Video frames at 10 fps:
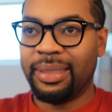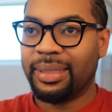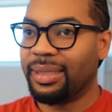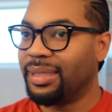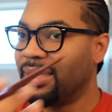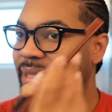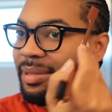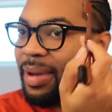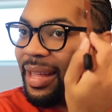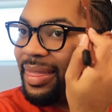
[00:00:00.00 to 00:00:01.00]
Cause this
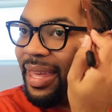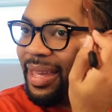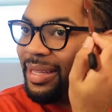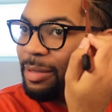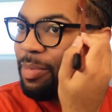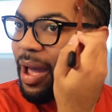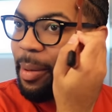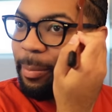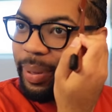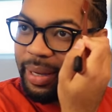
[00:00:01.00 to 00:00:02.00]
is my thin
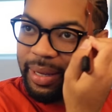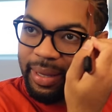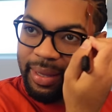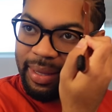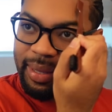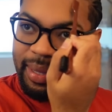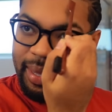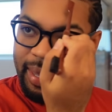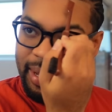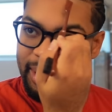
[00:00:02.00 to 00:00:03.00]
spot, but
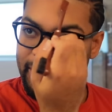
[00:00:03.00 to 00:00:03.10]
I